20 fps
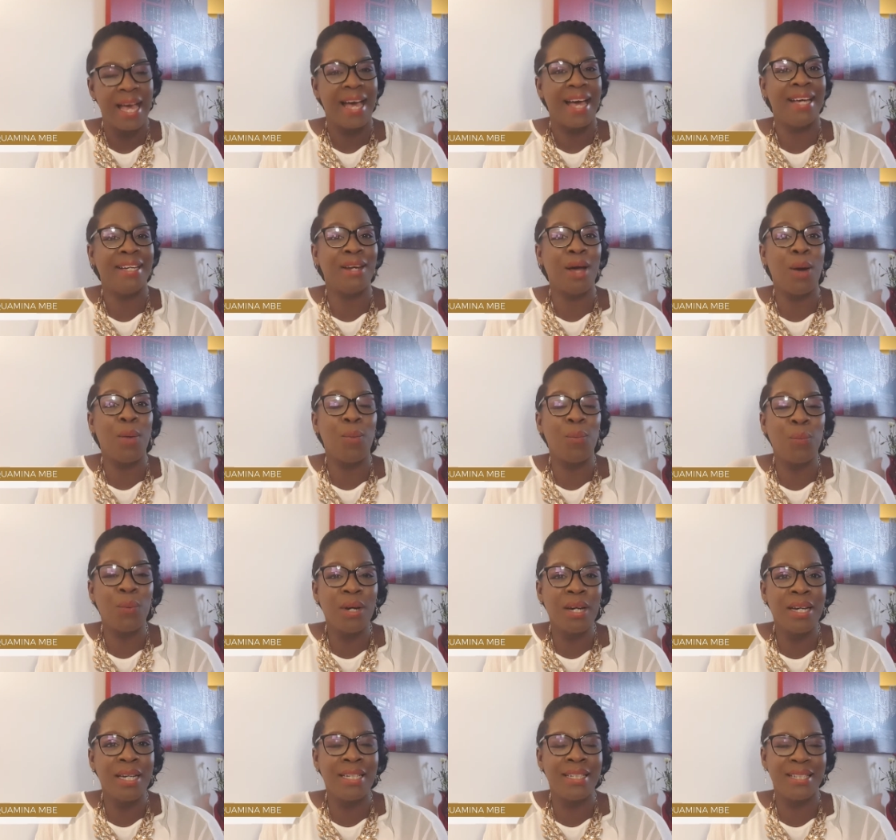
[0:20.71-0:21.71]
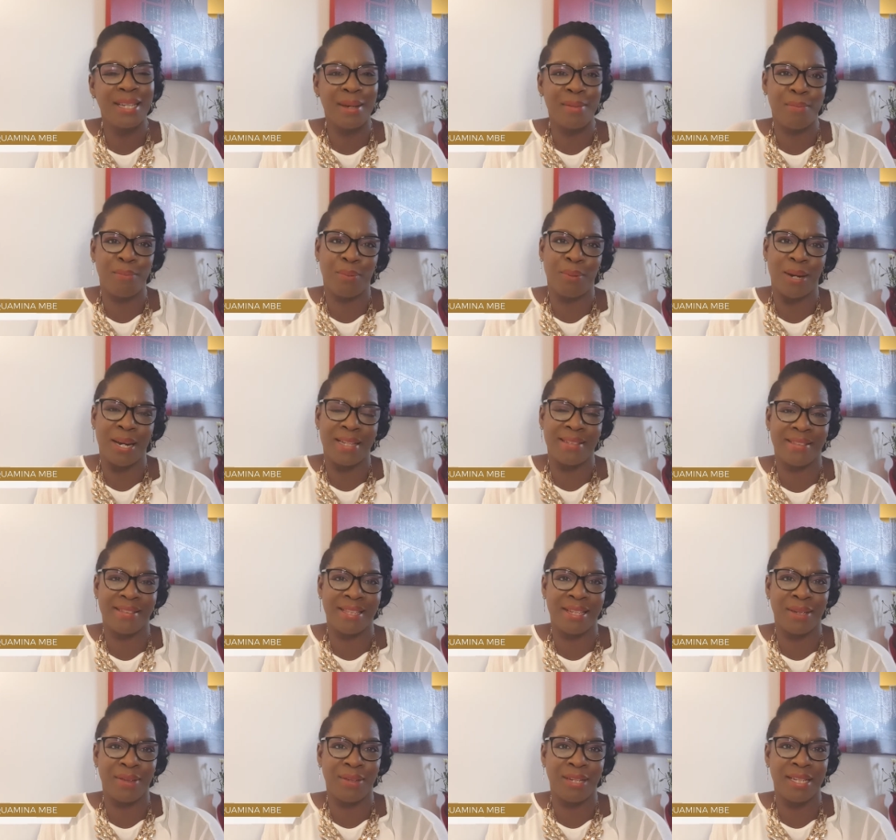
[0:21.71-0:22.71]
and our Word and Prayer
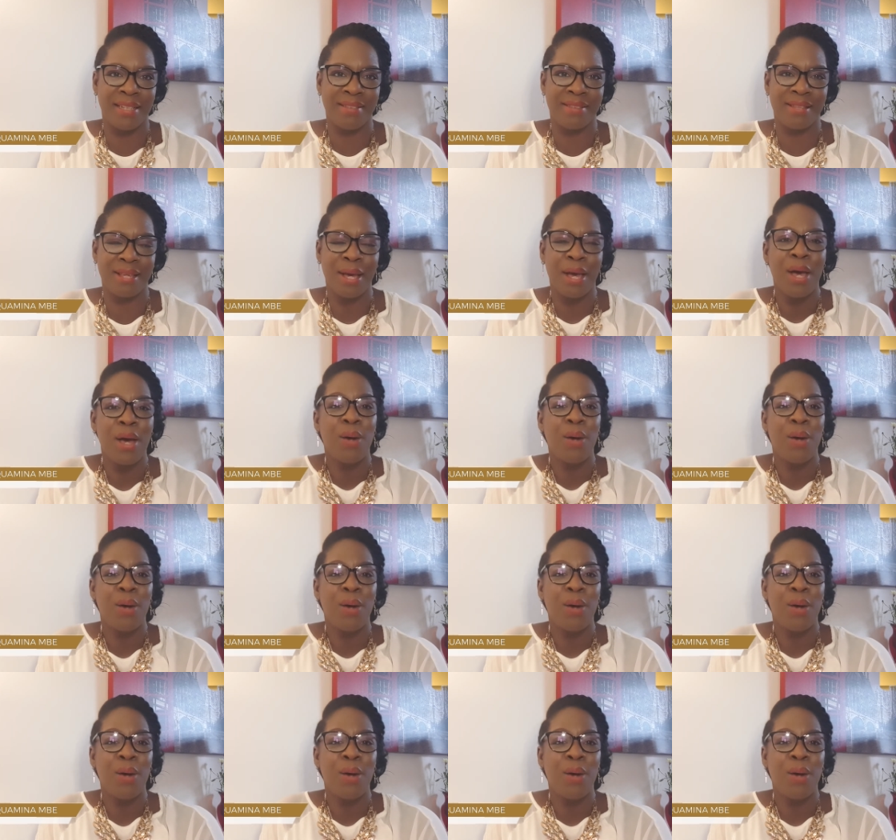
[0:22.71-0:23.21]
series.